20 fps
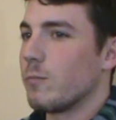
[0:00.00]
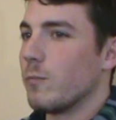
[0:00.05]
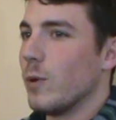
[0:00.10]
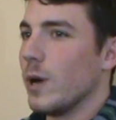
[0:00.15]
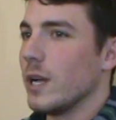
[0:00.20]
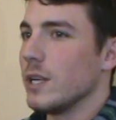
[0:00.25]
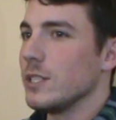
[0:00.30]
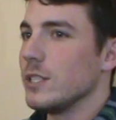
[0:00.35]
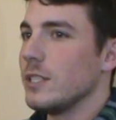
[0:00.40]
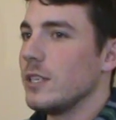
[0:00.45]

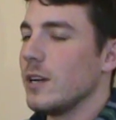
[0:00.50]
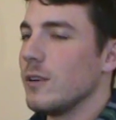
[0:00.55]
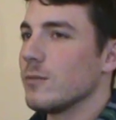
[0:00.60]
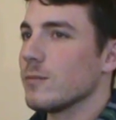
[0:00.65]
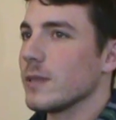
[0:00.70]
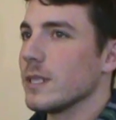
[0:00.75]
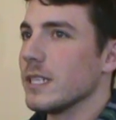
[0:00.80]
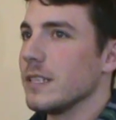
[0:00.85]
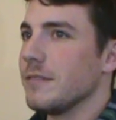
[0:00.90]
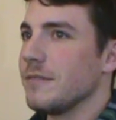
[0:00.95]
Well, you
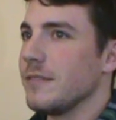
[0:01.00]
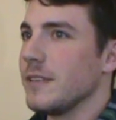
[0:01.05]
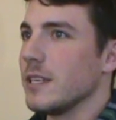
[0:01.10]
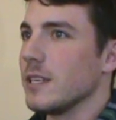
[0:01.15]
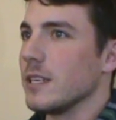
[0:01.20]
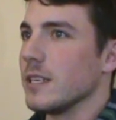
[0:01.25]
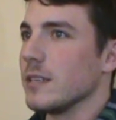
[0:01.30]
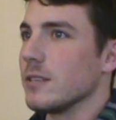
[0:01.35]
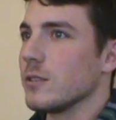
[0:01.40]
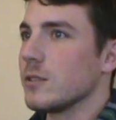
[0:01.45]
don't really
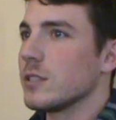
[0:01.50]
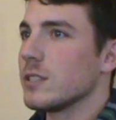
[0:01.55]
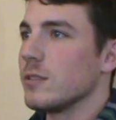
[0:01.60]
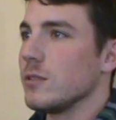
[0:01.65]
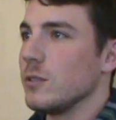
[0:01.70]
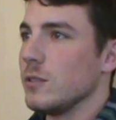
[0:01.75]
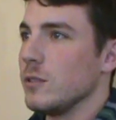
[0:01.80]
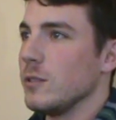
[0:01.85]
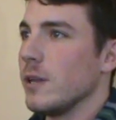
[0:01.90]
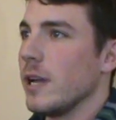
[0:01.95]
feel it.
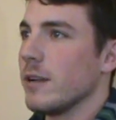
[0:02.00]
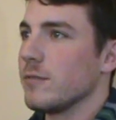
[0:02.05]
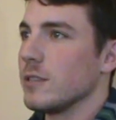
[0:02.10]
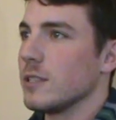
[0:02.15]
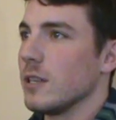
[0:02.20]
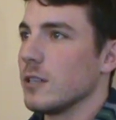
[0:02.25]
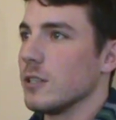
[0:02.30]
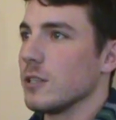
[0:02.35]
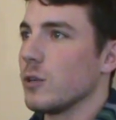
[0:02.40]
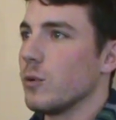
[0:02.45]
You have
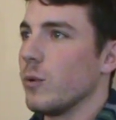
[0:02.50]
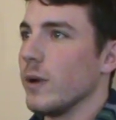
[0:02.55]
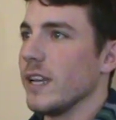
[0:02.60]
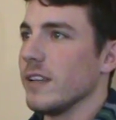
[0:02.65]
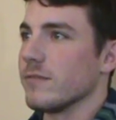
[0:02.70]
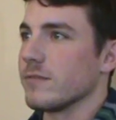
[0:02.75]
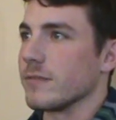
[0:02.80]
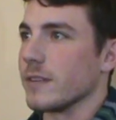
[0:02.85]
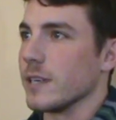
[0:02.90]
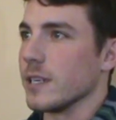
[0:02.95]
to go to
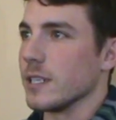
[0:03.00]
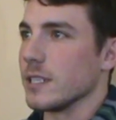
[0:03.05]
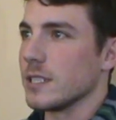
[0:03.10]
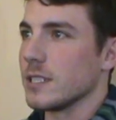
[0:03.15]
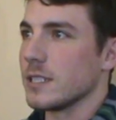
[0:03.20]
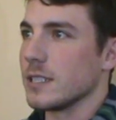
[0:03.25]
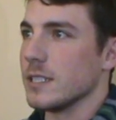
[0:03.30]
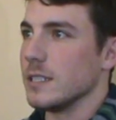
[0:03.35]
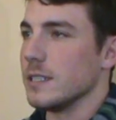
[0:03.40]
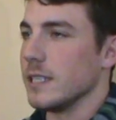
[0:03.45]
Kuwait
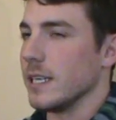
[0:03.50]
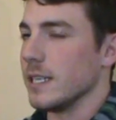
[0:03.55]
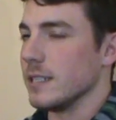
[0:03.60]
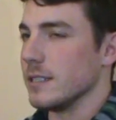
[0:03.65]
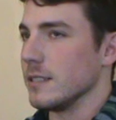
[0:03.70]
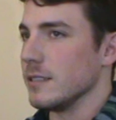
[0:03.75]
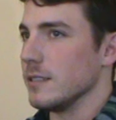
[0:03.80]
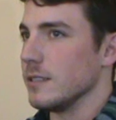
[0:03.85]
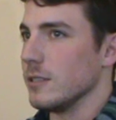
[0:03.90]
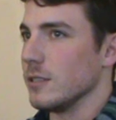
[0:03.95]
first, and
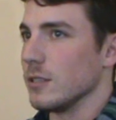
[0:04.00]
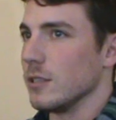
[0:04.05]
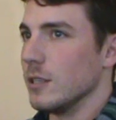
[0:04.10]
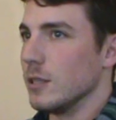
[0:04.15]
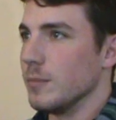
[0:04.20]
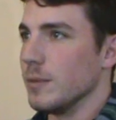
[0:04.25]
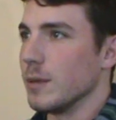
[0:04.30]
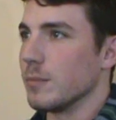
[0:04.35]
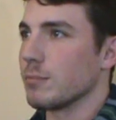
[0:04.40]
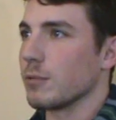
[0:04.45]
then you do a
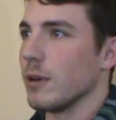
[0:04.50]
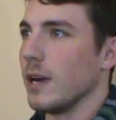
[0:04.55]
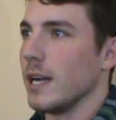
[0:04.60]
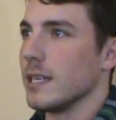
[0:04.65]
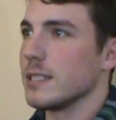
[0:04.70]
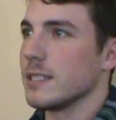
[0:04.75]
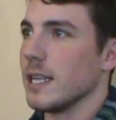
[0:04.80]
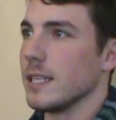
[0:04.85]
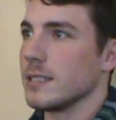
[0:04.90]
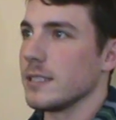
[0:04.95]
little bit of
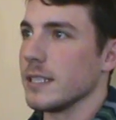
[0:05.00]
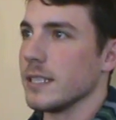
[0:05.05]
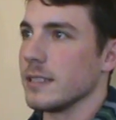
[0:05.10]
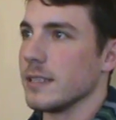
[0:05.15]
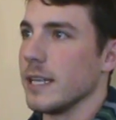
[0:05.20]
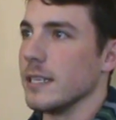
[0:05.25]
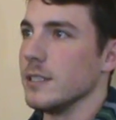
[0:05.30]
processing.